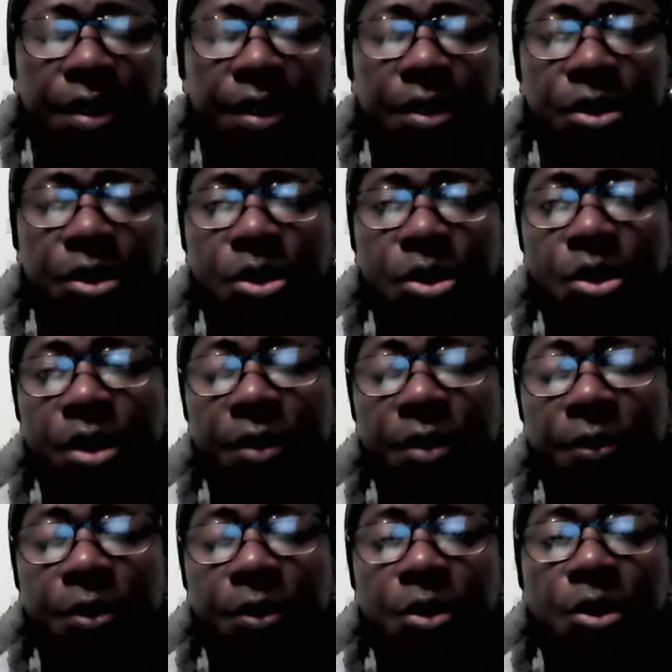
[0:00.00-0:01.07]
So
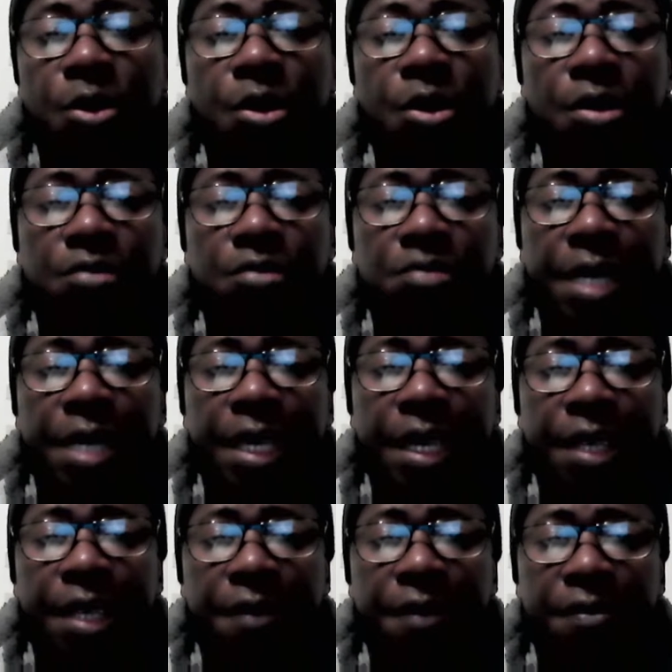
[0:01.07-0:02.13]
if you
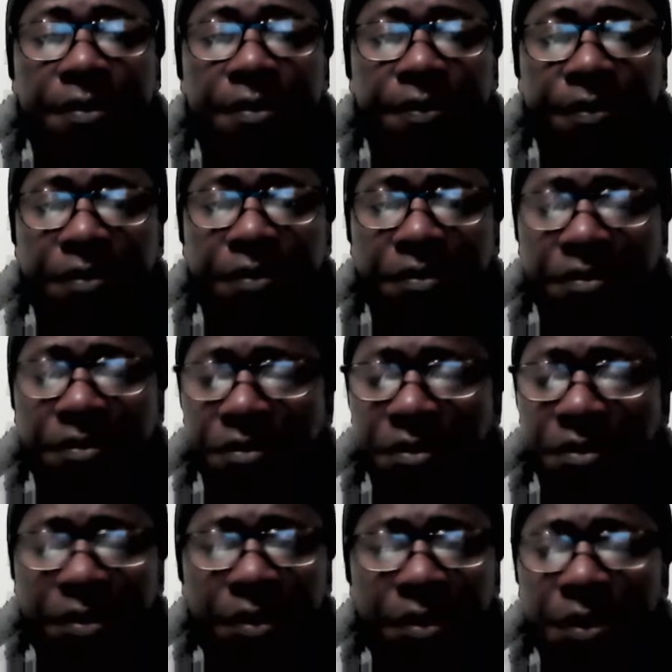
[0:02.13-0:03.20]
again
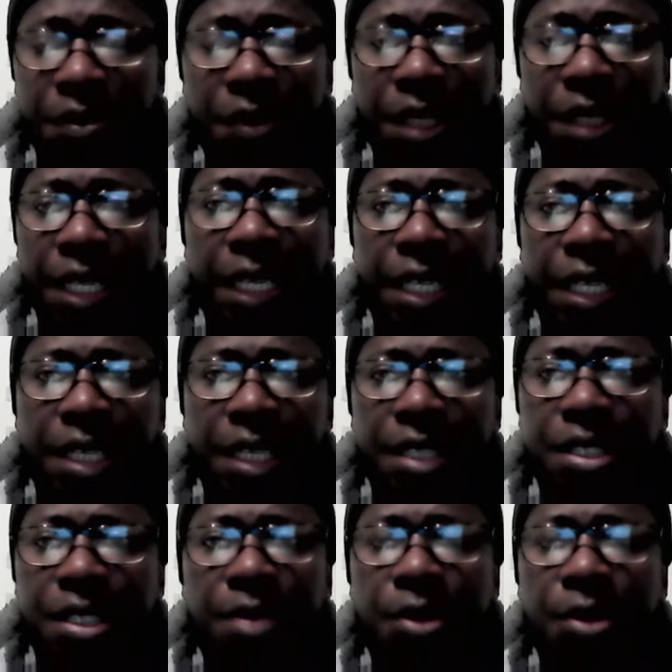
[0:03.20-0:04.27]

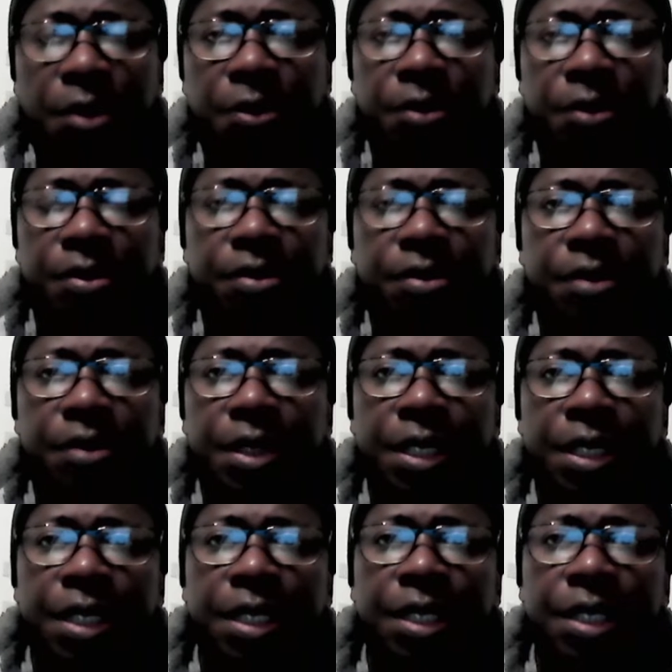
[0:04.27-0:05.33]
link some of
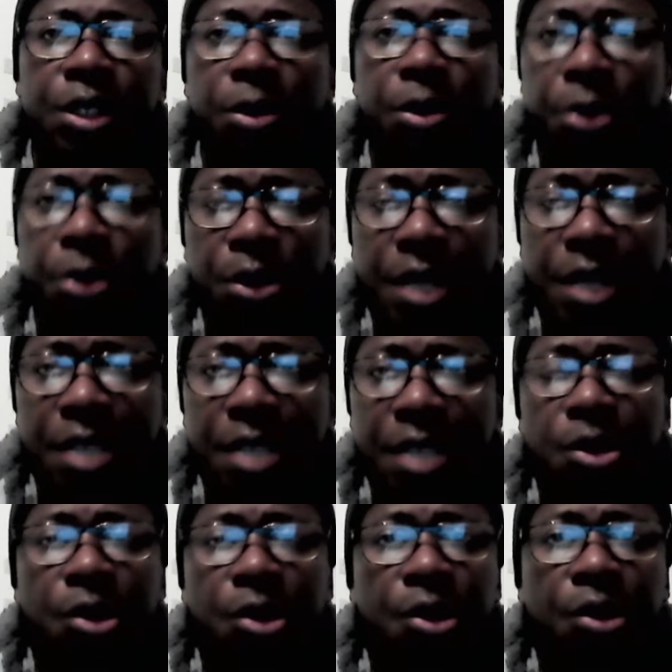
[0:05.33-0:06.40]
your
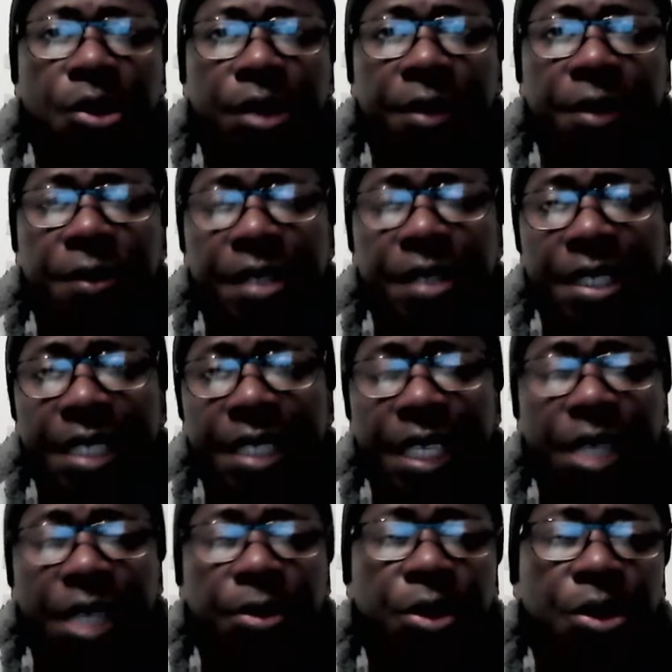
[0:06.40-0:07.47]
product, or if it's an
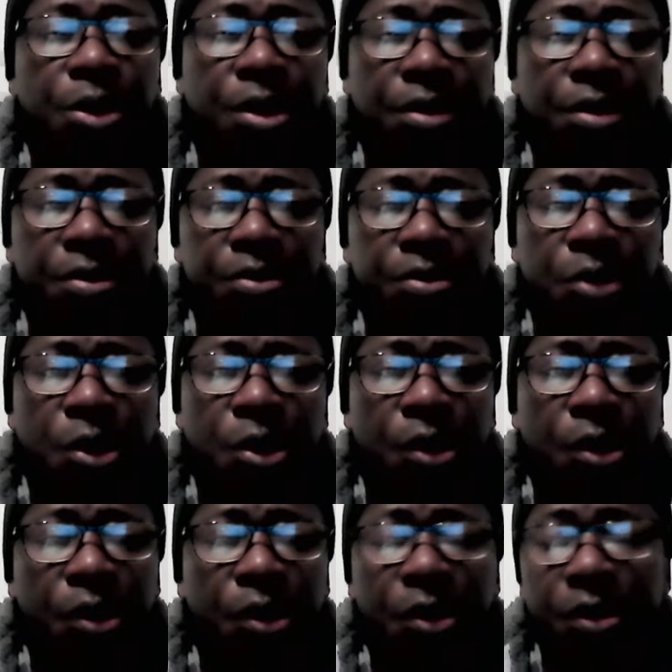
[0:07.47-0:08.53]
ebook
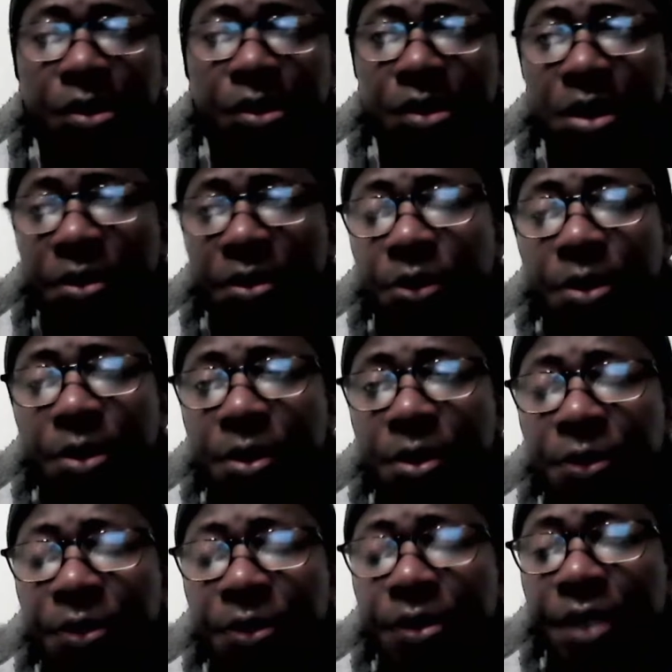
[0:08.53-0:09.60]
or some form
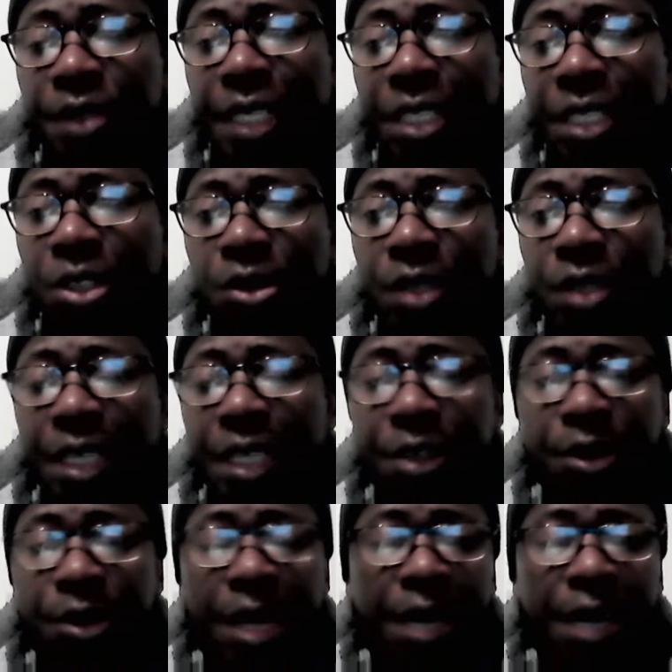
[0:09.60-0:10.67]
of catalog
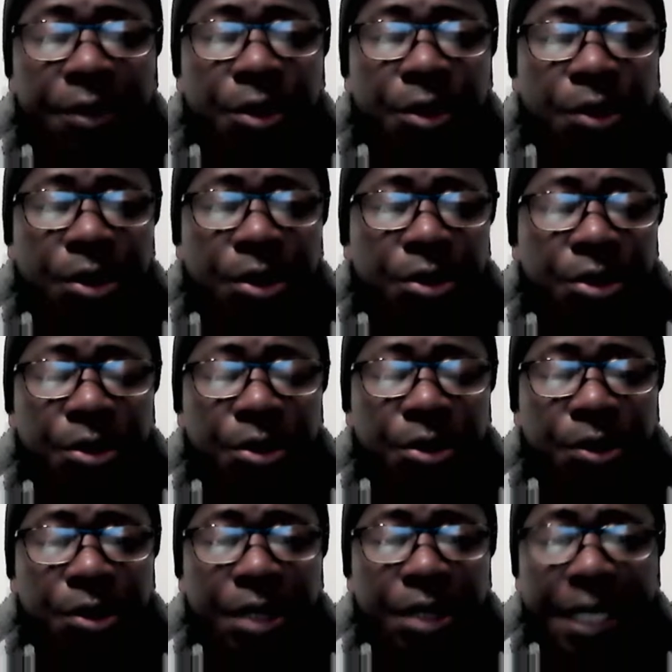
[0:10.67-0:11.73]
that you have, you want
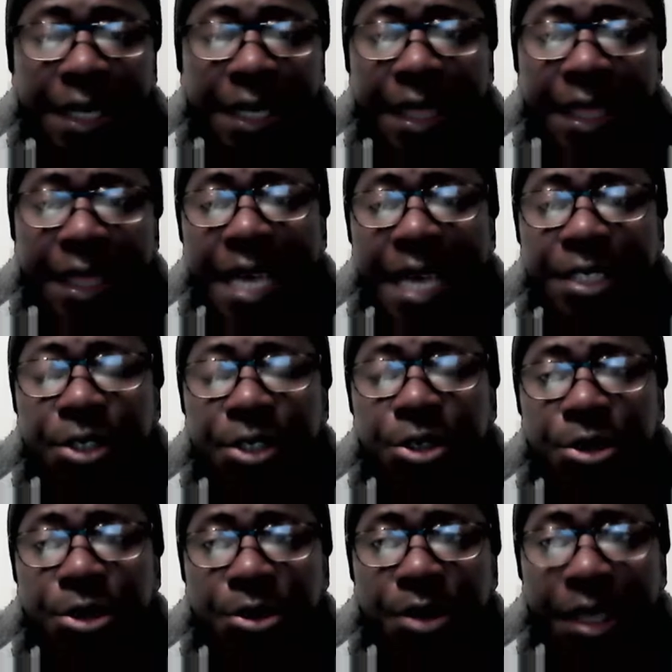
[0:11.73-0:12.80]
to link that
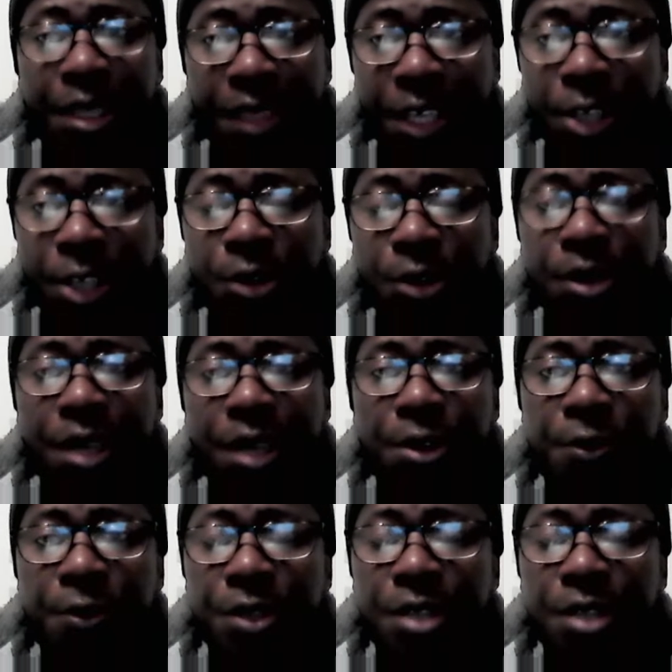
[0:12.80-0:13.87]
to the thank you that
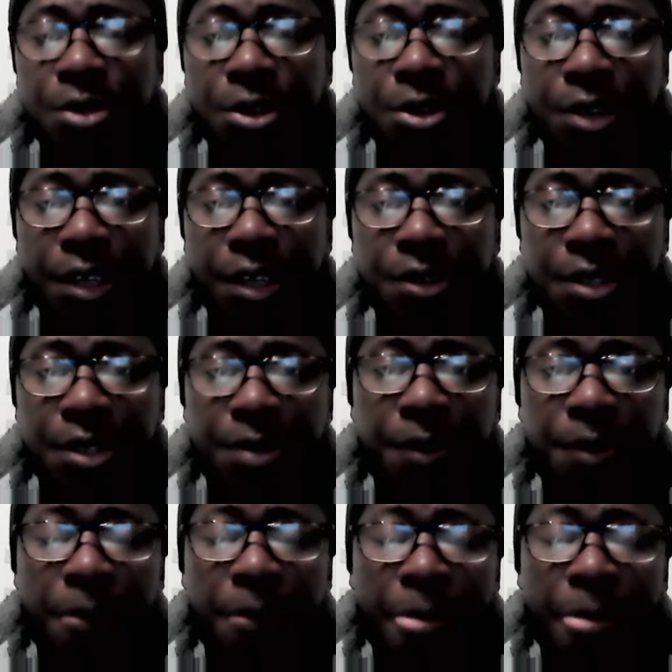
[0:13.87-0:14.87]
you've sent to your customer.